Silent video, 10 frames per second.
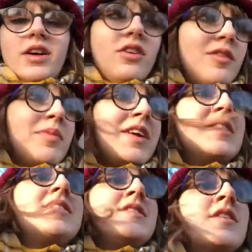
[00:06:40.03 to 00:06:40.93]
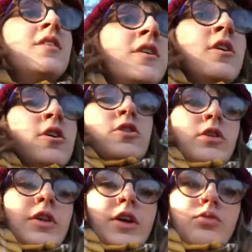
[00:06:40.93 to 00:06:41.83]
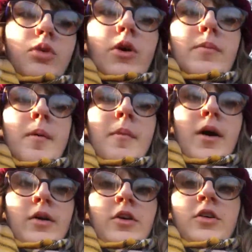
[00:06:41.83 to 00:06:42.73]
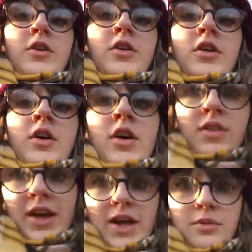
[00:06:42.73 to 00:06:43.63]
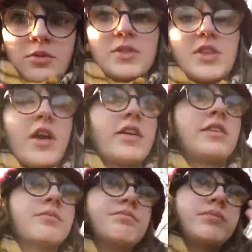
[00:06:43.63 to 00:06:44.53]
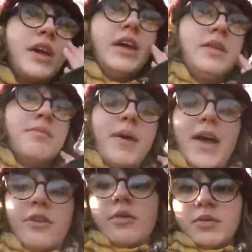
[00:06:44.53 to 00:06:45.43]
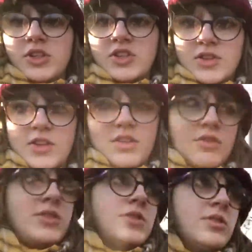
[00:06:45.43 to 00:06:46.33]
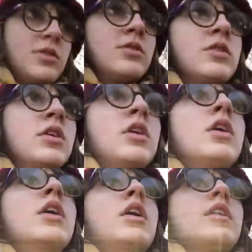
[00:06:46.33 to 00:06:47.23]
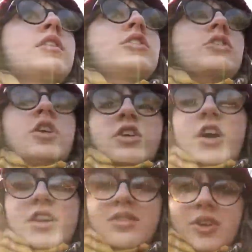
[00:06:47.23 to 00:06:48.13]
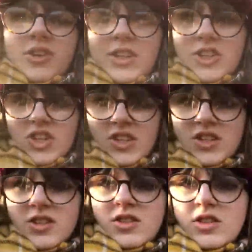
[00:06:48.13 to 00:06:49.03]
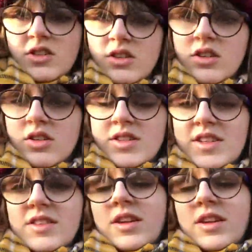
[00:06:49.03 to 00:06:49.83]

a lot of places you can like roam among the animals like in Banham, which is on your zoo, you can kind of only just see the